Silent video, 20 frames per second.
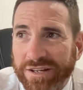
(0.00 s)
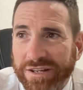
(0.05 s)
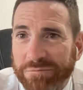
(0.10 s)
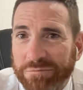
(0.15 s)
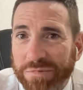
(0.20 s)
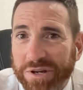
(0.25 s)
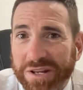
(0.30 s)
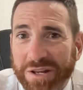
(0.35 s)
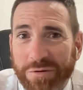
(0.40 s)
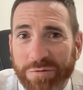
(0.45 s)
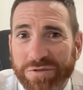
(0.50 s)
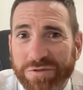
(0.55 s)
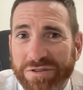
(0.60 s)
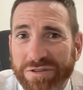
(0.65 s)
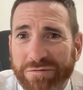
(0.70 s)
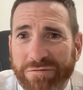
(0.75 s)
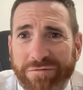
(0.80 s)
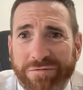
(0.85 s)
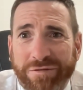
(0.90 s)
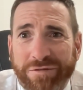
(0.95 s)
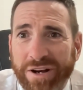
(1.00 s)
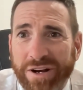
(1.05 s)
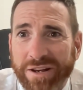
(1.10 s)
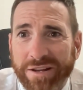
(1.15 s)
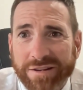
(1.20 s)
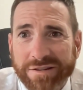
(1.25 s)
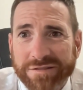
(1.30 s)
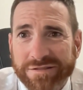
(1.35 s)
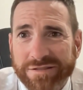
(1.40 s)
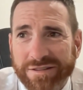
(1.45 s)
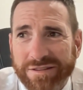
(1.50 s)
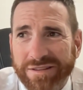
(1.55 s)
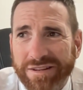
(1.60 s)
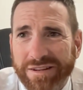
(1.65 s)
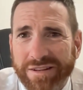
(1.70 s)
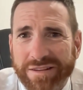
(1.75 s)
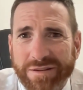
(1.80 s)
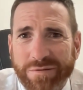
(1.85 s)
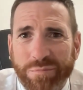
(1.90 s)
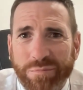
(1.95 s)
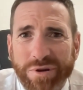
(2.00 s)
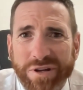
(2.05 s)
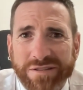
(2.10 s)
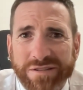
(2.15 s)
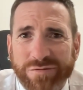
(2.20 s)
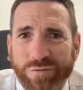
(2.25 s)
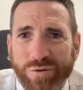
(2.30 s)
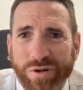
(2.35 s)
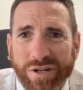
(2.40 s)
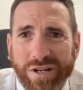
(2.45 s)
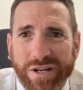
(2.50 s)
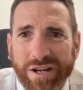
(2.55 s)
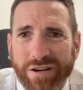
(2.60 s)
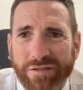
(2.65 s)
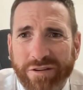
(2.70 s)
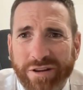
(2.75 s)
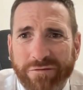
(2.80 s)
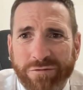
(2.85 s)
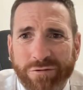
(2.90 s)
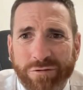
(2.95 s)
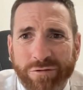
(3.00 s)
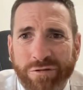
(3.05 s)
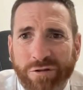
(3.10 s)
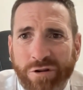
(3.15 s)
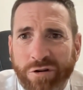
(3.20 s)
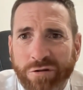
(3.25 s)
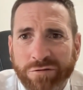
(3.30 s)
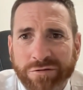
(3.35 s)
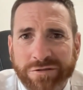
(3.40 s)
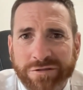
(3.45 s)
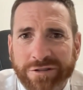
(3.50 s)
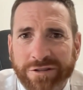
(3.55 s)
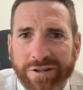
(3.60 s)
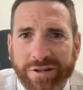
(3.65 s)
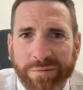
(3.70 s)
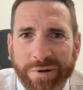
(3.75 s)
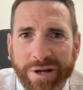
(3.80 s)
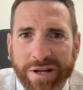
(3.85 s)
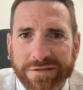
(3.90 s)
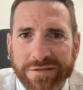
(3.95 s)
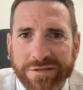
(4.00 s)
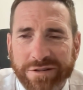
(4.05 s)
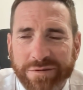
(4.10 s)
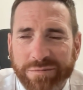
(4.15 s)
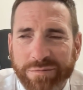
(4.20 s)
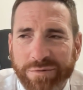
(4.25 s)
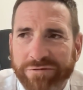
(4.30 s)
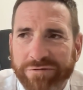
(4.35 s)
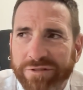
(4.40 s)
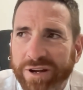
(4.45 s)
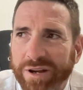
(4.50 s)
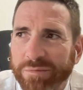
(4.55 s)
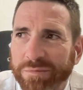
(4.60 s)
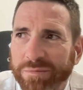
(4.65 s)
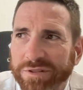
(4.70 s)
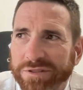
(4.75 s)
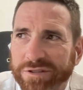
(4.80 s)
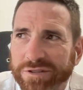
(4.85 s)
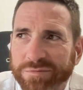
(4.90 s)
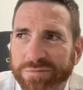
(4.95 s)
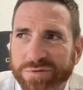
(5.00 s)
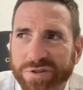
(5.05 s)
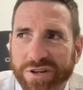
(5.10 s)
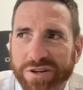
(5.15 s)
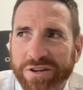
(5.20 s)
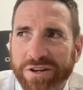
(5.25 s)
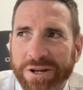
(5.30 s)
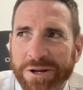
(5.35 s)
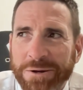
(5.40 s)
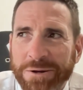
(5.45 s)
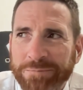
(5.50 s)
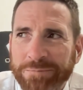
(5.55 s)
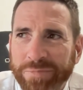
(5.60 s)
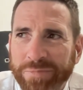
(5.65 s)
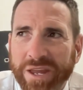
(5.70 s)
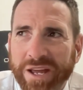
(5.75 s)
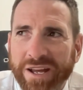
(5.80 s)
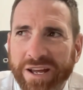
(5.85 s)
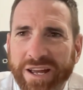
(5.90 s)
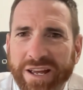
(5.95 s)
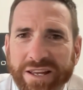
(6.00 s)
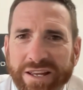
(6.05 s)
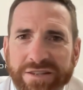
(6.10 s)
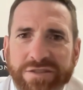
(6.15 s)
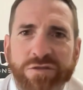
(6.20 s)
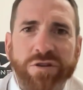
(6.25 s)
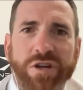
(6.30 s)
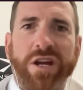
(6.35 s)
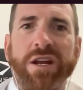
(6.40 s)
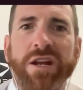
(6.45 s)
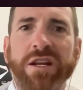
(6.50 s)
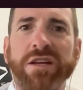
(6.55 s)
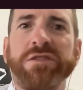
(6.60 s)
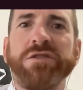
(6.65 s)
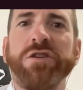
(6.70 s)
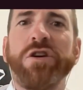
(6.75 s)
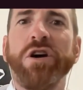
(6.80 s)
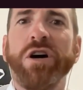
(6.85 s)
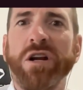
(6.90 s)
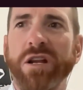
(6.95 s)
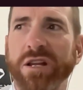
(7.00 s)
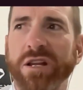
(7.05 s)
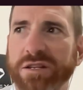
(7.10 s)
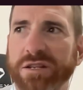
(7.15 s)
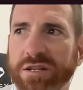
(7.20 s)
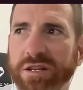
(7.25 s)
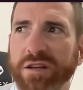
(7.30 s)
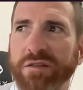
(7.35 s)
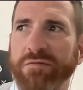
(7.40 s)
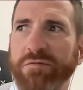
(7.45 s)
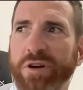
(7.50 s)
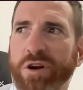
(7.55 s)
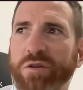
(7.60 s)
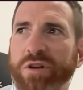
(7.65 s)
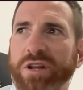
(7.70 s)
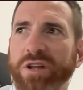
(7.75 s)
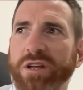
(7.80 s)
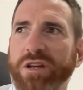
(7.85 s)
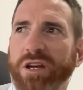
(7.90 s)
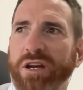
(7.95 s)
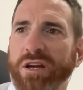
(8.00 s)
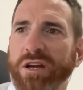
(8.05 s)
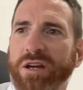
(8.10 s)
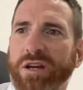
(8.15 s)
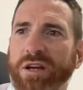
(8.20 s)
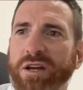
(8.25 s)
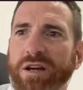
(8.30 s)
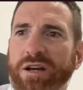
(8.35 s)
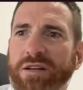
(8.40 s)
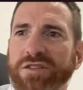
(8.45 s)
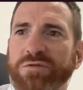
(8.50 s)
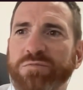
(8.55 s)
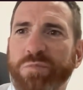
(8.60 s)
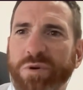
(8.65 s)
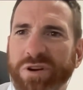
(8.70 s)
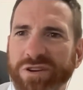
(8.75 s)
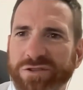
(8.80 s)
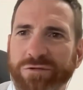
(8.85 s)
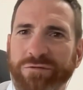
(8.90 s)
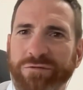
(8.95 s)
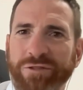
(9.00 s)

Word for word: man, that was the funniest and, and the best weekend I've had for a long time outside of my family time. So it's, it is good. It's a very a special